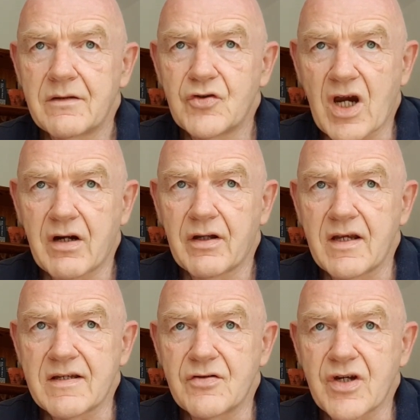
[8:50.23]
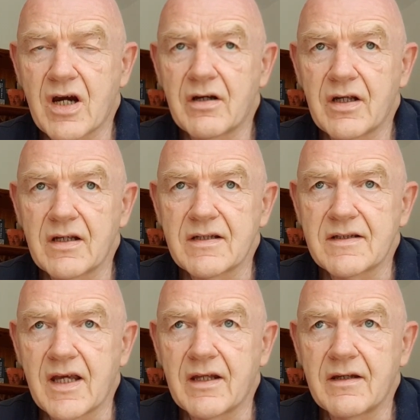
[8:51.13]
Jarndyce and Jarndyce
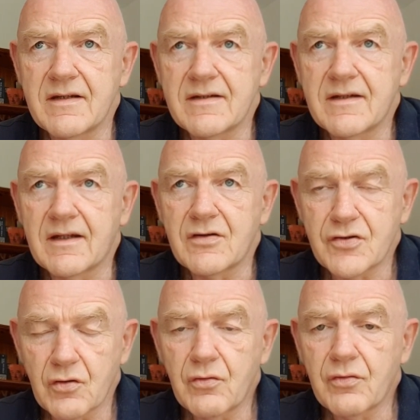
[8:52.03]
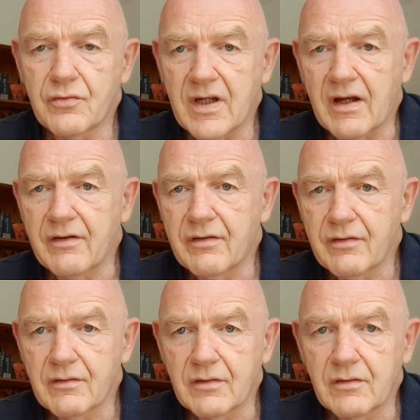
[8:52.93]
then is the suit that,
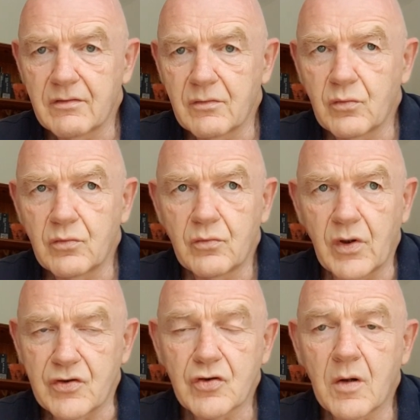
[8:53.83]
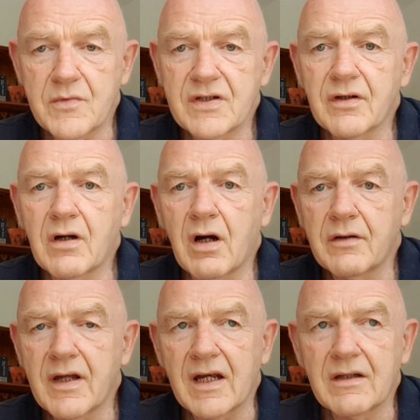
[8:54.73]
which comes into
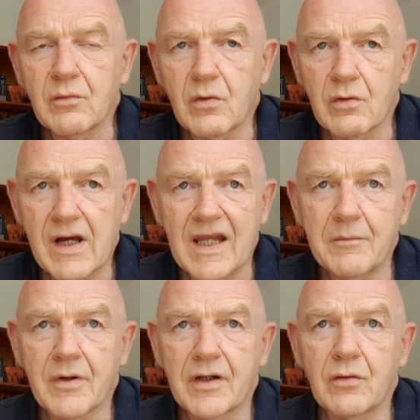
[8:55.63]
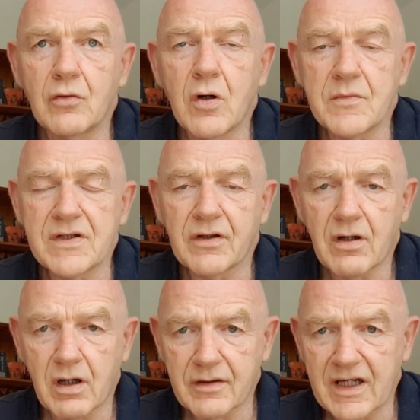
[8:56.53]
contact, or anybody who comes into
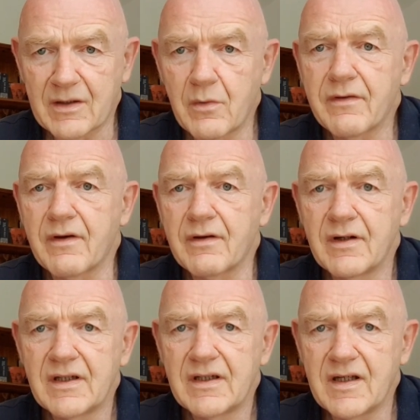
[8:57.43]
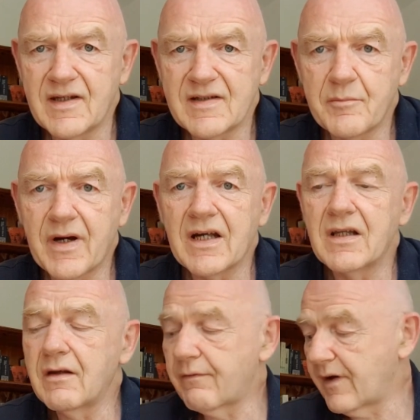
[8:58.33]
contact with it is
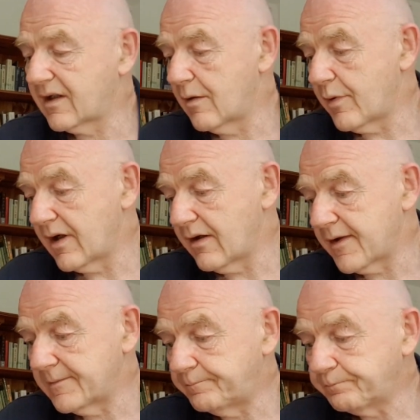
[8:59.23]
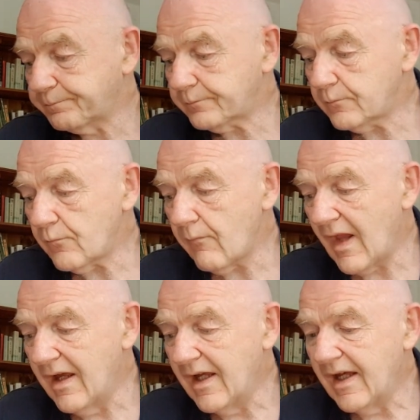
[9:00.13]
badly affected by it.
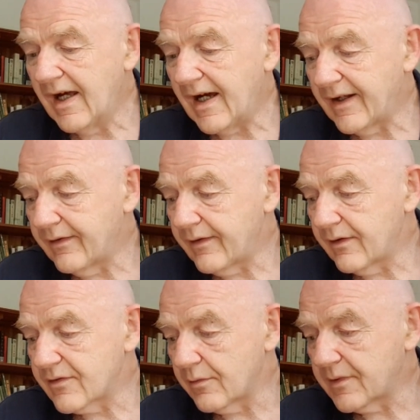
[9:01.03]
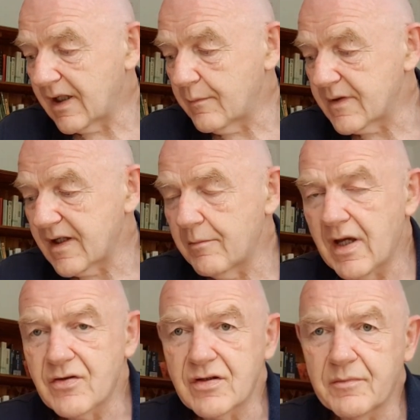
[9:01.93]
And sometimes I
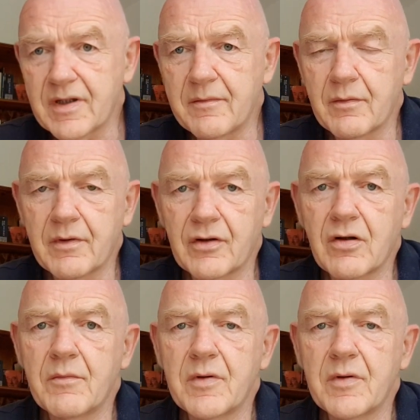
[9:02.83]
mention to people when they come to